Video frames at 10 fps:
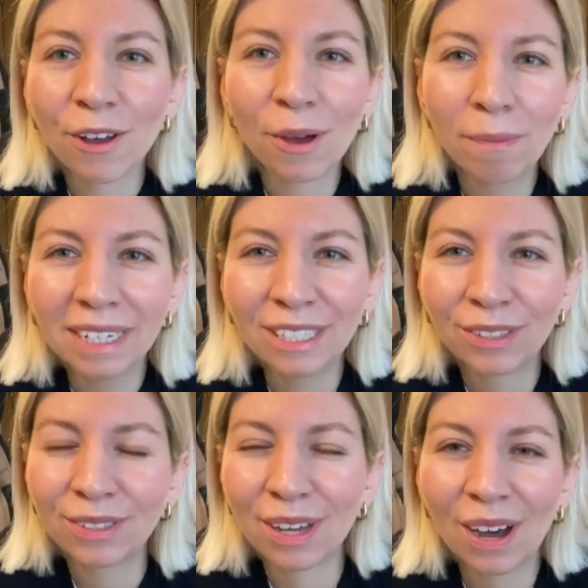got my
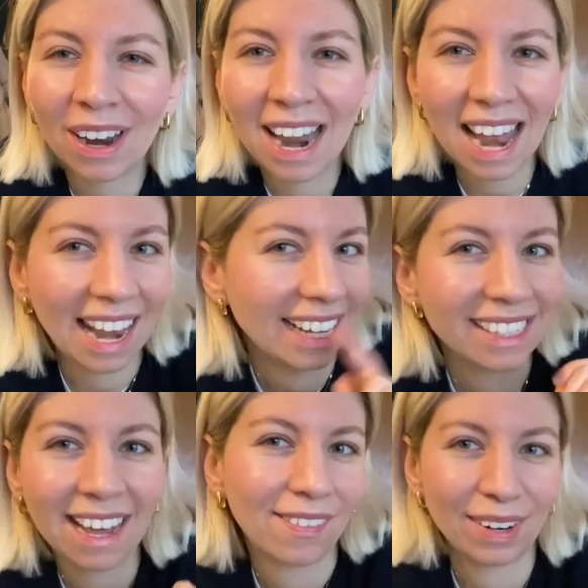shoes on, let's
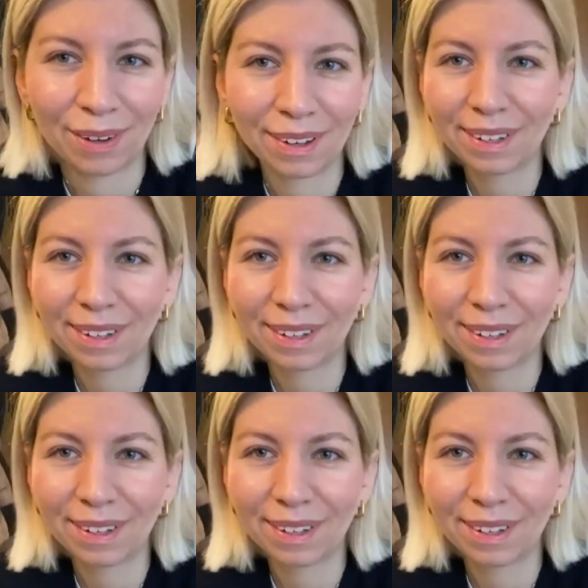have a look.